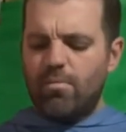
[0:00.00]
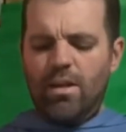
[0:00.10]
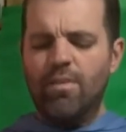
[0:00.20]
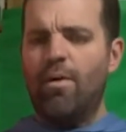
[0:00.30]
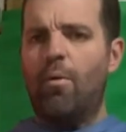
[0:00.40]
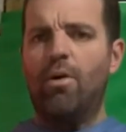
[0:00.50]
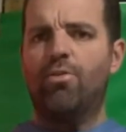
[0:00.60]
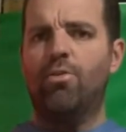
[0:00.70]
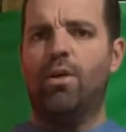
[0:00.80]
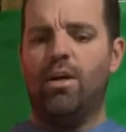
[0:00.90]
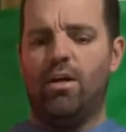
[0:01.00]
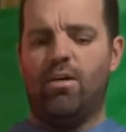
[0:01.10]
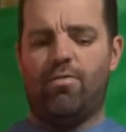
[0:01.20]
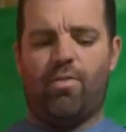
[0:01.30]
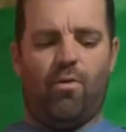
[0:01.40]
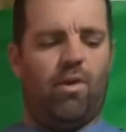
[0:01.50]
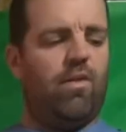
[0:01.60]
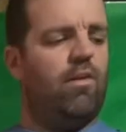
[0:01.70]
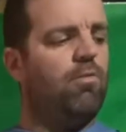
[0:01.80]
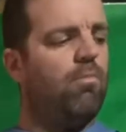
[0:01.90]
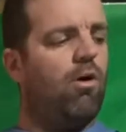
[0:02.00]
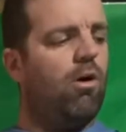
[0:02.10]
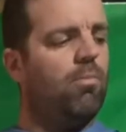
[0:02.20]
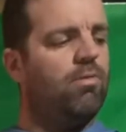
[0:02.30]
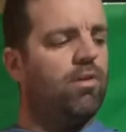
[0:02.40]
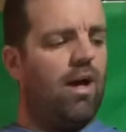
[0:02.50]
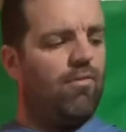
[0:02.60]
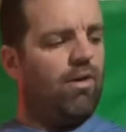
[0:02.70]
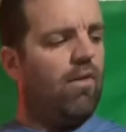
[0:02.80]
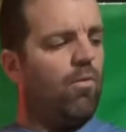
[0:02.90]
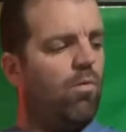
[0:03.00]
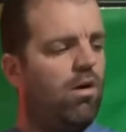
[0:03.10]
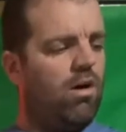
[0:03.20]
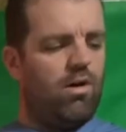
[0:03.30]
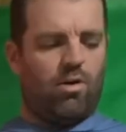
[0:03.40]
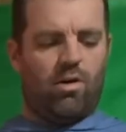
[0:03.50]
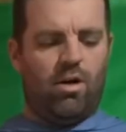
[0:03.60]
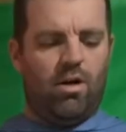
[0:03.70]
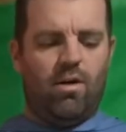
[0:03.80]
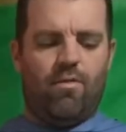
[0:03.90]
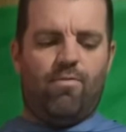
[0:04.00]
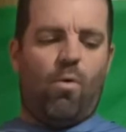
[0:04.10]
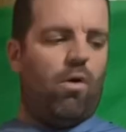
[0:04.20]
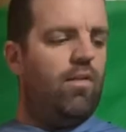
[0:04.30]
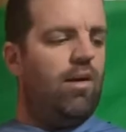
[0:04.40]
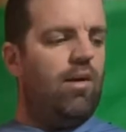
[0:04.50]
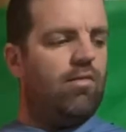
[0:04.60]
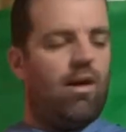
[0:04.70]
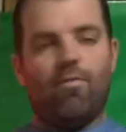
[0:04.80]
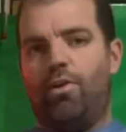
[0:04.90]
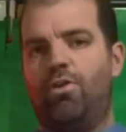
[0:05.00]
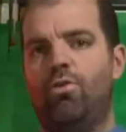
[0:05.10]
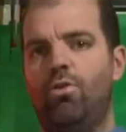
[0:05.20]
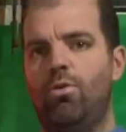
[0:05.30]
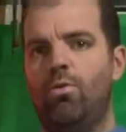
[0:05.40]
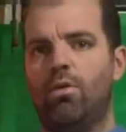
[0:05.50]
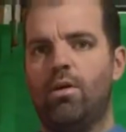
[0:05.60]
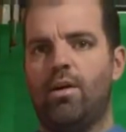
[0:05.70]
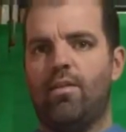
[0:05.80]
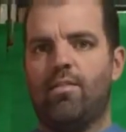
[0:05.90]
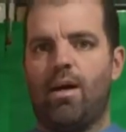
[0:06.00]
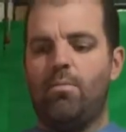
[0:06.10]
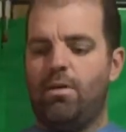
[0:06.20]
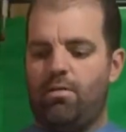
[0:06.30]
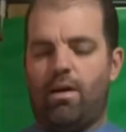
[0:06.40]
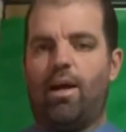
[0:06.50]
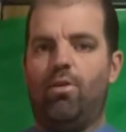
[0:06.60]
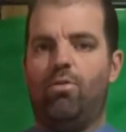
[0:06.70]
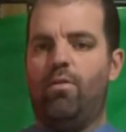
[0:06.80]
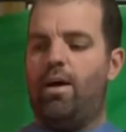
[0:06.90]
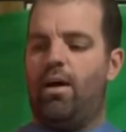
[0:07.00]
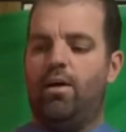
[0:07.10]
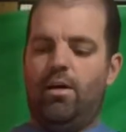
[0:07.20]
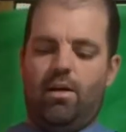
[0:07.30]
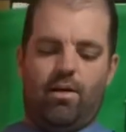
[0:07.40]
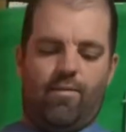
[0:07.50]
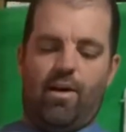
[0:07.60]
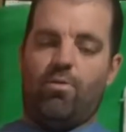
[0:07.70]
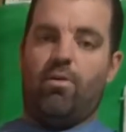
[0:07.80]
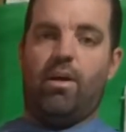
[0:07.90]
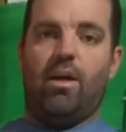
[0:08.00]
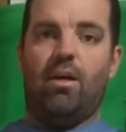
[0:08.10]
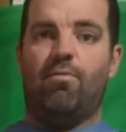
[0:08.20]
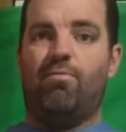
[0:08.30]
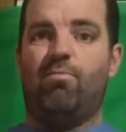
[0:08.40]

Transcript: if I want to give 3 of these bulbs every other one, or 4 of these every 2 an assignment, I can do that. If I just want to give